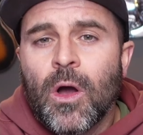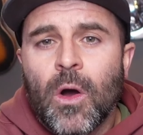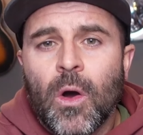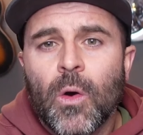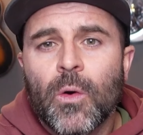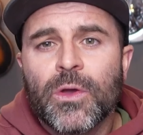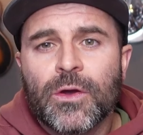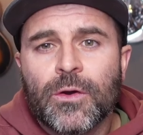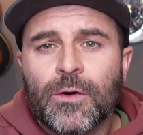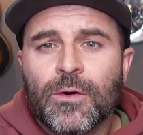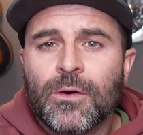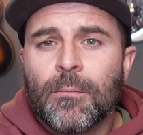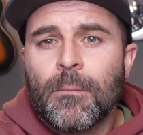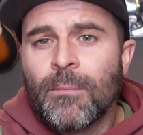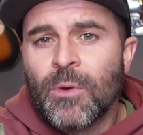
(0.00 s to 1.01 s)
Oh,
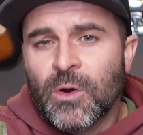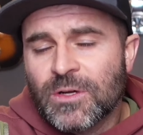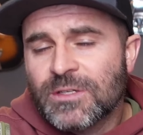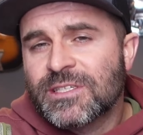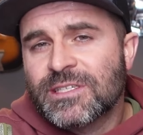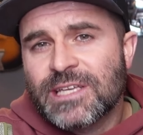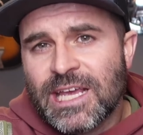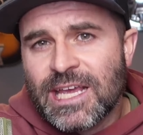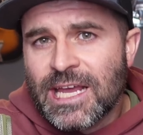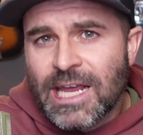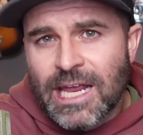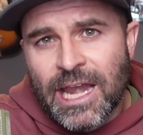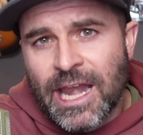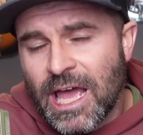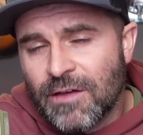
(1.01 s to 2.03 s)
your mercy
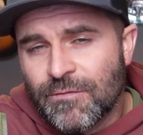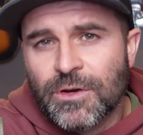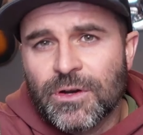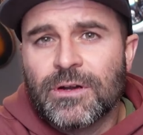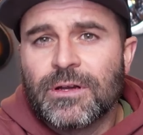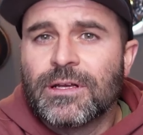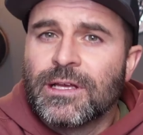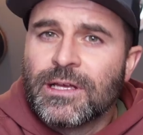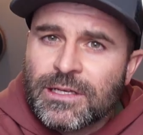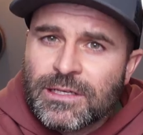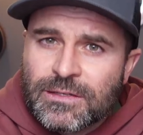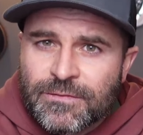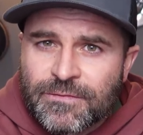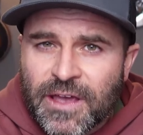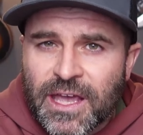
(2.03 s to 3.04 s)
never
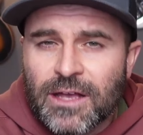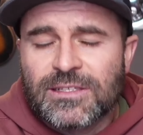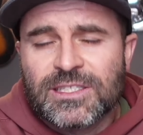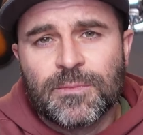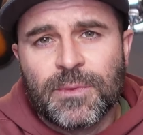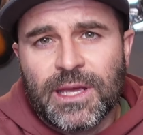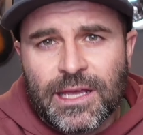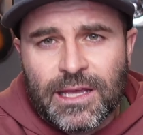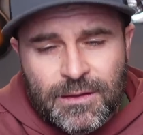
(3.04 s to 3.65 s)
fails me.